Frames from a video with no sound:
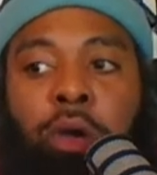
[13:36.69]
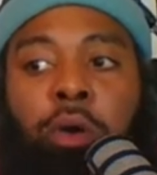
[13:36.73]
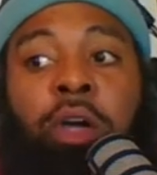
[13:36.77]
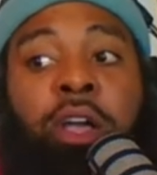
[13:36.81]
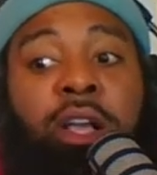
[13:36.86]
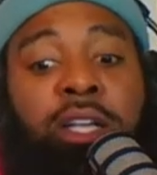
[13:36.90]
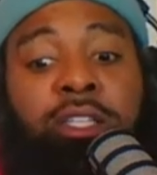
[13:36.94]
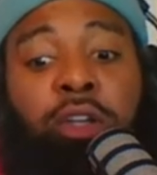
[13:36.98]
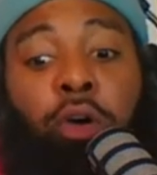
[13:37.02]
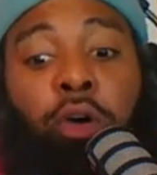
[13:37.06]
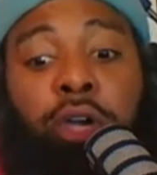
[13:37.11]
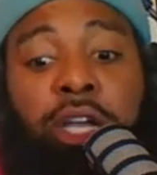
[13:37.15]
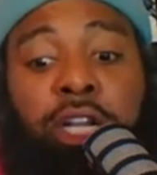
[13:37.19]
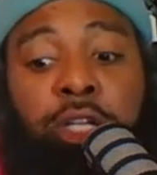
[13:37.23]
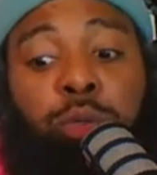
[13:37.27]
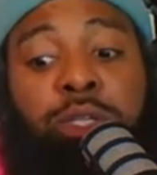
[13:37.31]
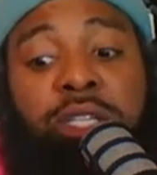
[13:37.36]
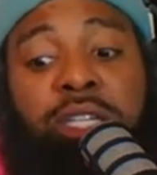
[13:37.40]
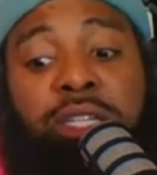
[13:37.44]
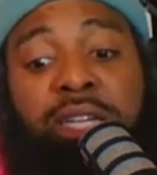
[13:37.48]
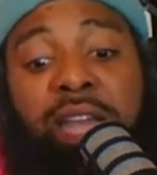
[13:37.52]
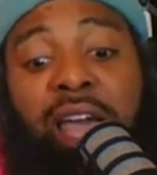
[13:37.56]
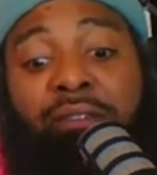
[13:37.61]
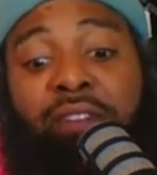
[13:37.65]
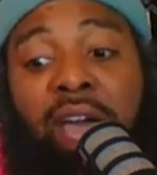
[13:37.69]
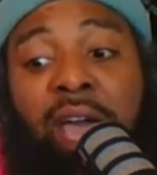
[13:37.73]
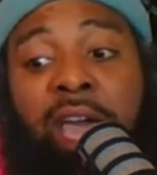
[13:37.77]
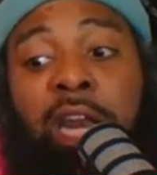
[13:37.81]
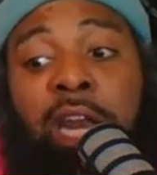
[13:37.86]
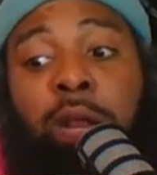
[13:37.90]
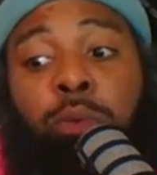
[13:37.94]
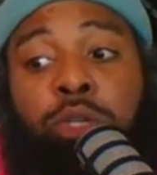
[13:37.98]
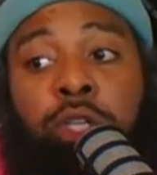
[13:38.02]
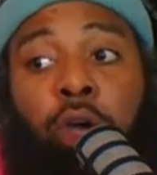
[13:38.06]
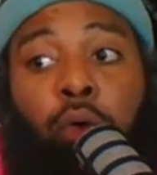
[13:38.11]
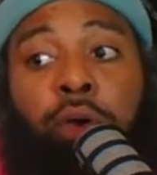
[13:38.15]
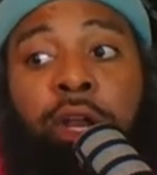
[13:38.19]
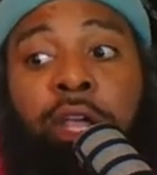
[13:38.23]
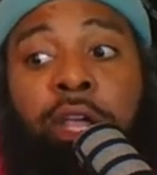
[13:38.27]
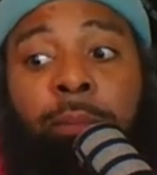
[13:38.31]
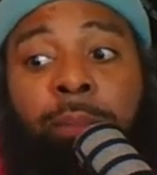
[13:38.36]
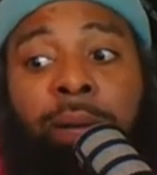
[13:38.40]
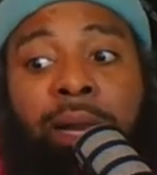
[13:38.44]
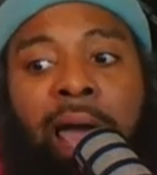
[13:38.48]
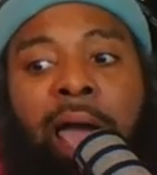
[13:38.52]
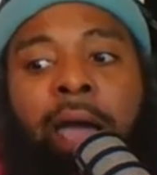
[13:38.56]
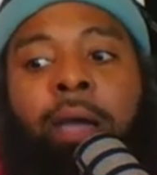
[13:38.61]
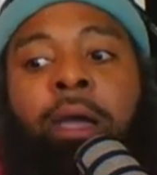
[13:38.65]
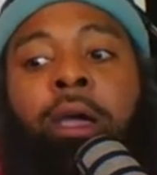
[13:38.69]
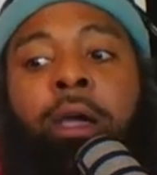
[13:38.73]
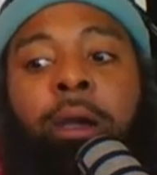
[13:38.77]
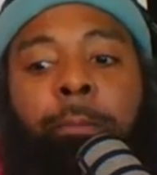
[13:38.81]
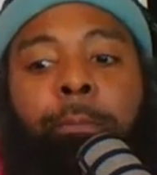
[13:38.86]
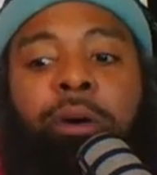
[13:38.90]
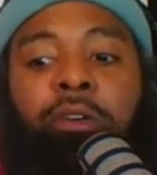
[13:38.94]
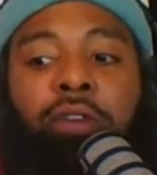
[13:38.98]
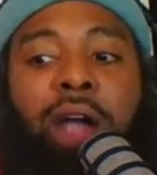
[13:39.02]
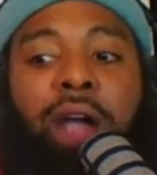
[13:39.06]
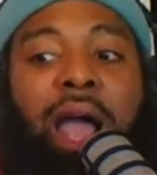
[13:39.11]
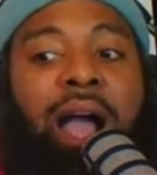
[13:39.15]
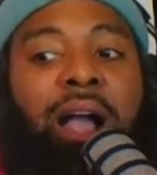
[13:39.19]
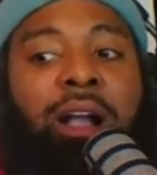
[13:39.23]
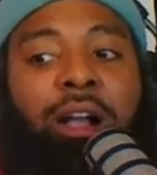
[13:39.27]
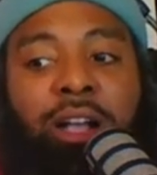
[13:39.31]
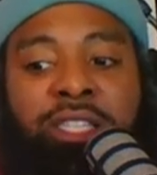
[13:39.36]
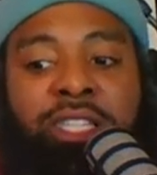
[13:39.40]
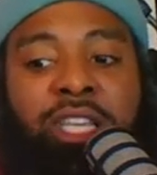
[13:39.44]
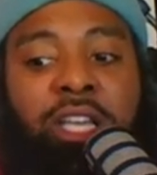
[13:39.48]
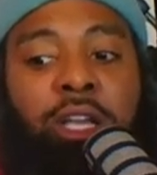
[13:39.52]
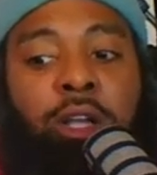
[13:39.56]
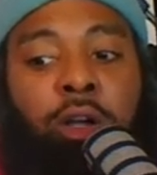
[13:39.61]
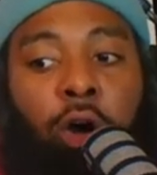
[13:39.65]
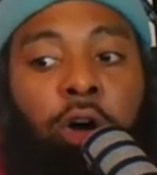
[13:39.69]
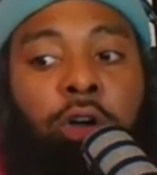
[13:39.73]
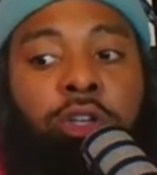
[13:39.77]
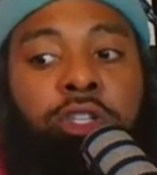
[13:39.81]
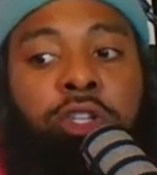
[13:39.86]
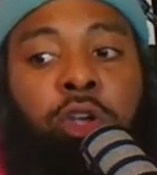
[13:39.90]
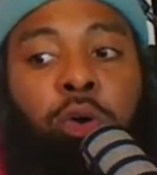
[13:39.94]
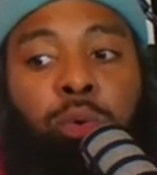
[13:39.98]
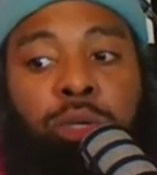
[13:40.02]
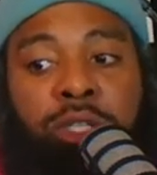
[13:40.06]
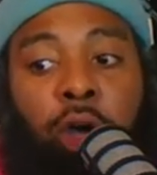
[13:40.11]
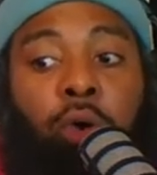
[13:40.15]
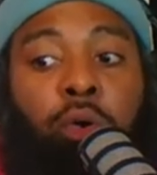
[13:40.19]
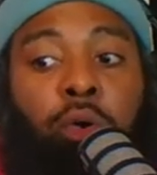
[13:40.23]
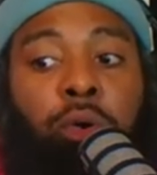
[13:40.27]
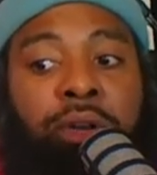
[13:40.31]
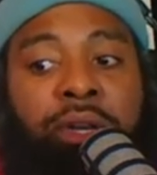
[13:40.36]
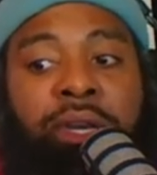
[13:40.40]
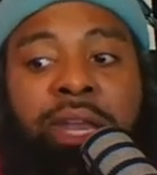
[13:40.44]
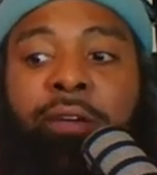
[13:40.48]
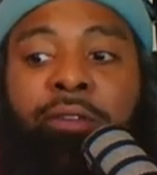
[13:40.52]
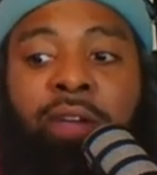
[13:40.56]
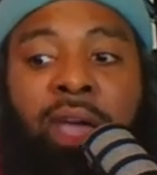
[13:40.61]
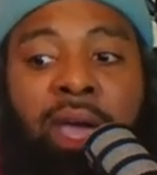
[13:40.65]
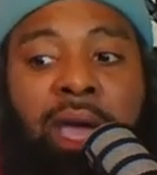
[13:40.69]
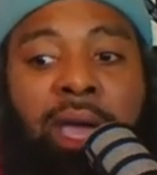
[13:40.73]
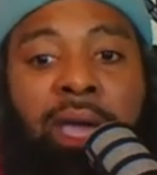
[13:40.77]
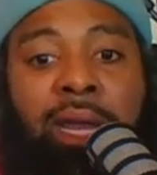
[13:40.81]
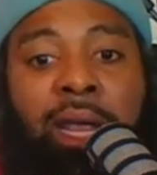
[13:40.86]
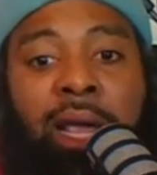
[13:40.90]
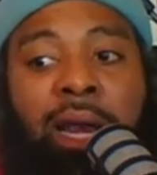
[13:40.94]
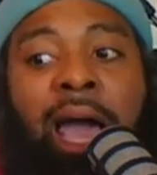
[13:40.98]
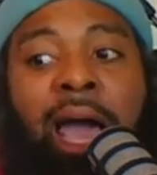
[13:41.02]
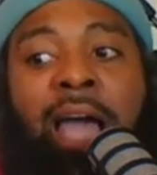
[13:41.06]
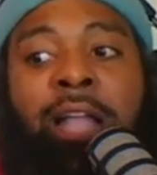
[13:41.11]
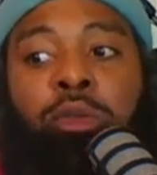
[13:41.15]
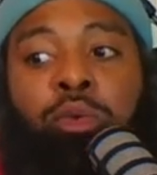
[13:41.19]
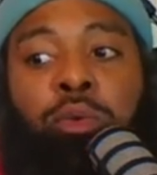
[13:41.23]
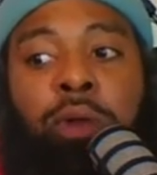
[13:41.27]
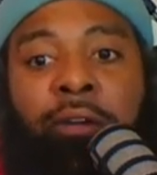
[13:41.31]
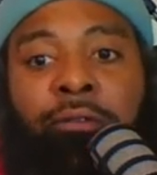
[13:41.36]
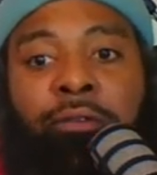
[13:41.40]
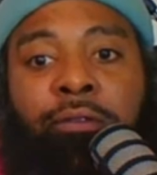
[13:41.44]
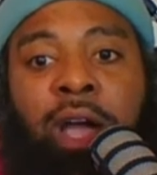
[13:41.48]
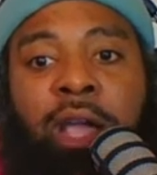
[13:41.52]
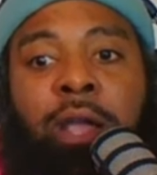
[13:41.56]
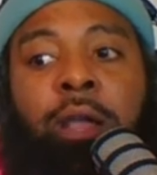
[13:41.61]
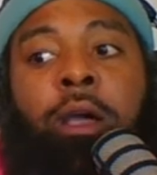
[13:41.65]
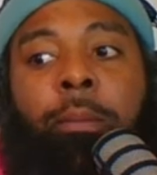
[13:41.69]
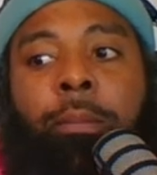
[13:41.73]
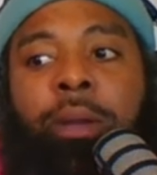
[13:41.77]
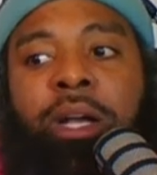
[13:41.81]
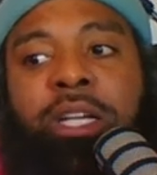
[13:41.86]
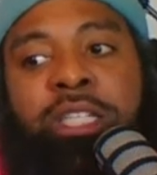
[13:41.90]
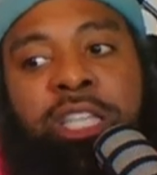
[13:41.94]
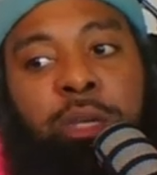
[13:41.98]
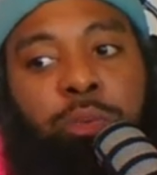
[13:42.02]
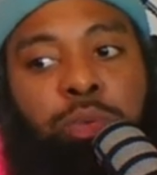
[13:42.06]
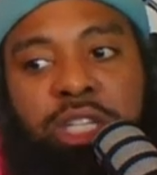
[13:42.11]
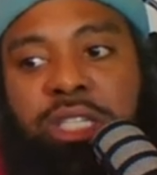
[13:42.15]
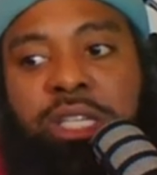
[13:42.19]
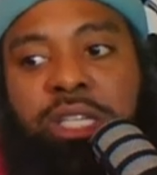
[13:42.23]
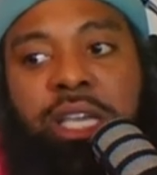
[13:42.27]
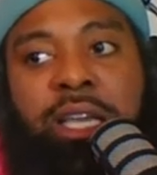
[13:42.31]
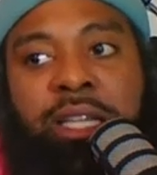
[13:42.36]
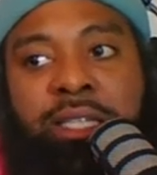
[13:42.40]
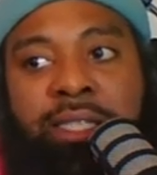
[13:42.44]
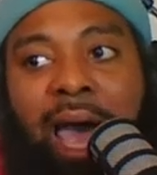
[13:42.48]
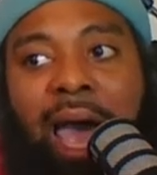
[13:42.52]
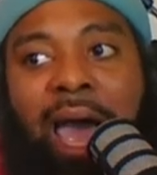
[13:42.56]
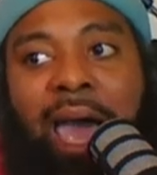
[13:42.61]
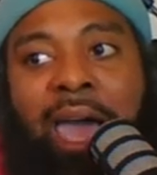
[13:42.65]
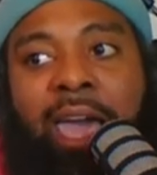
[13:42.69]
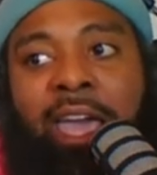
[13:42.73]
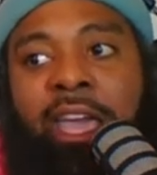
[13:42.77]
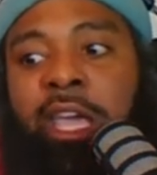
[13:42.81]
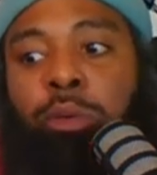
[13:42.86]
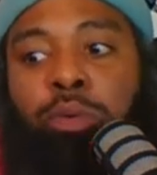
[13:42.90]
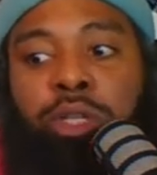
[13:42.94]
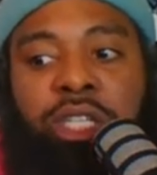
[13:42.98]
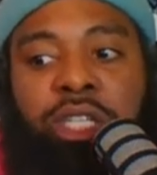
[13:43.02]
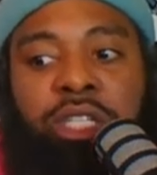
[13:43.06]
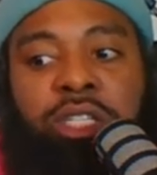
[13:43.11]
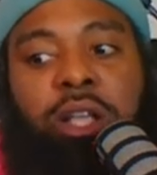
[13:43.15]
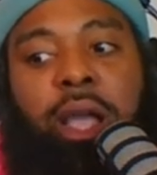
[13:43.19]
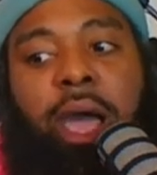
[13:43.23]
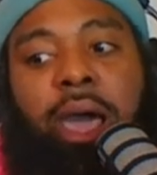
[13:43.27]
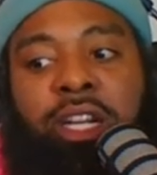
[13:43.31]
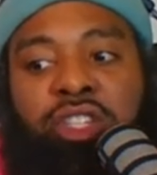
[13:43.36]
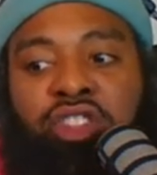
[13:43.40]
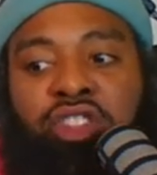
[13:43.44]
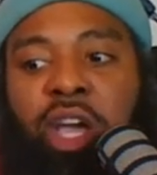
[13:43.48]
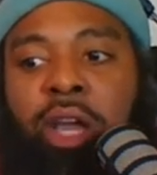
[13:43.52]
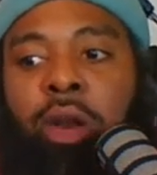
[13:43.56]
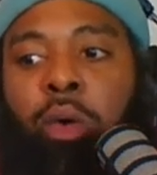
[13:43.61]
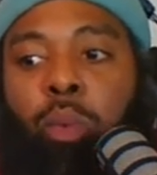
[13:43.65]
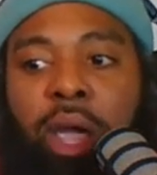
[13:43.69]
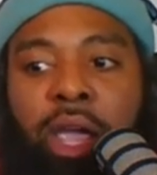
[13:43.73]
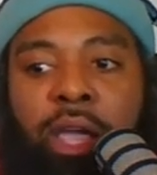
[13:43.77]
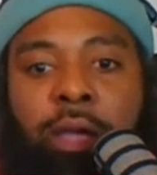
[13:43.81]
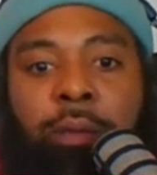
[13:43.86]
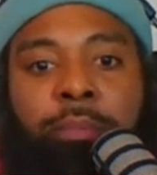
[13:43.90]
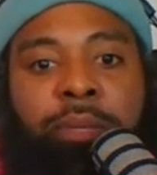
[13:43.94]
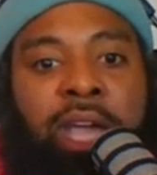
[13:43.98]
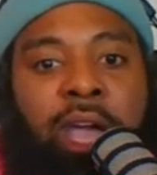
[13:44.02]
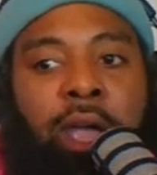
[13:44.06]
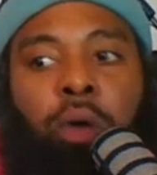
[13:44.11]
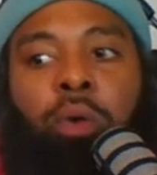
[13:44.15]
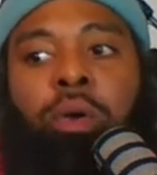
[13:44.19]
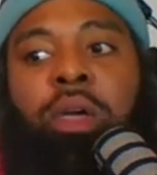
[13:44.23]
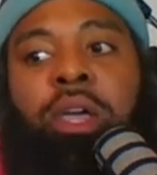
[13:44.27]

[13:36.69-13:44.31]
Because don't get it twisted, Devin Haney was holding him a lot, but Ryan Garcia also was holding Devin Haney a lot through that fight because he was just getting tired and he was just trying to weigh him down,